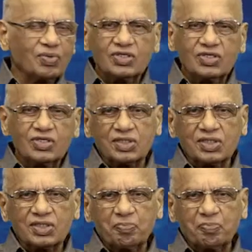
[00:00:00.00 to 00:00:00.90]
They were
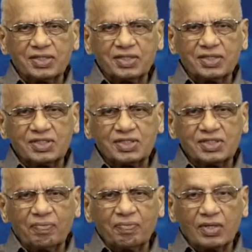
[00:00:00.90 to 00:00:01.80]
curious,
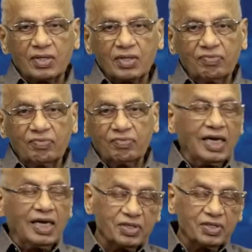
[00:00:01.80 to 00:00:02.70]
surprised, and
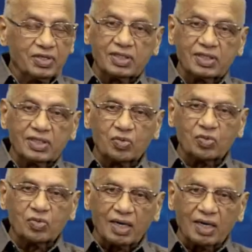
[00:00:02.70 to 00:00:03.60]
very happy that they
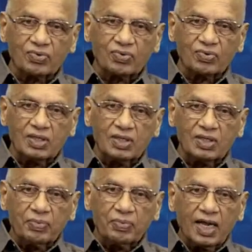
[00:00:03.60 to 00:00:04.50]
could be helpful.
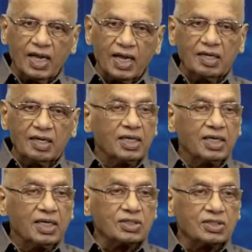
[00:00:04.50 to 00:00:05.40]
And they
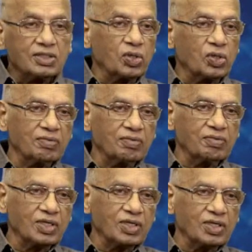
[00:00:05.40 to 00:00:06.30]
made that sewing
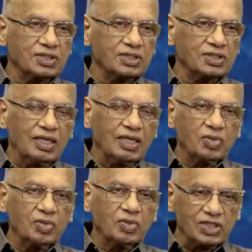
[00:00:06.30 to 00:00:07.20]
ring for us,
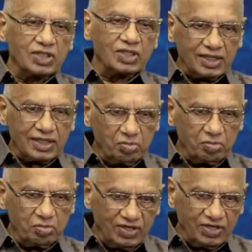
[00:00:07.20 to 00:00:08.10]
because that has
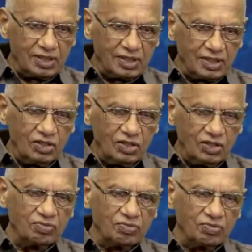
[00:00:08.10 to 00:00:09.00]
to be fitted
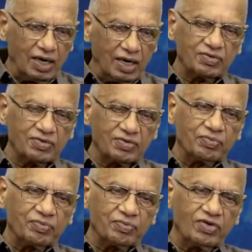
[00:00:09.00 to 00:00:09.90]
into the valve,
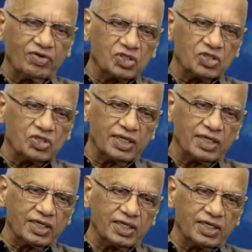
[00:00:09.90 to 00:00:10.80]
very much
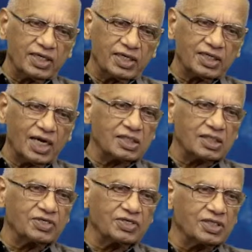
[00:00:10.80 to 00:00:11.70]
like a tire
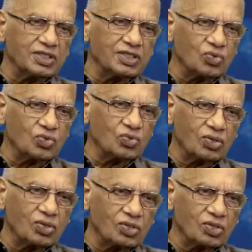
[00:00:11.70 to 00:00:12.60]
is fitted
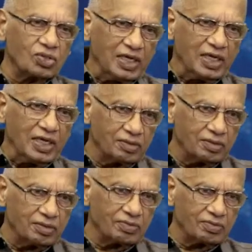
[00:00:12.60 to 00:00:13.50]
on the wheel
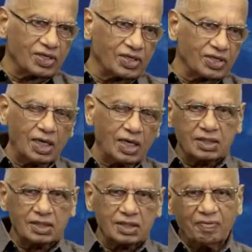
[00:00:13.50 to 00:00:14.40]
for a
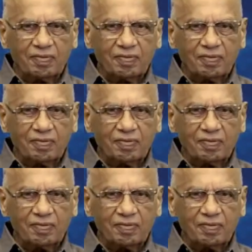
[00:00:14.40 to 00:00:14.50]
car.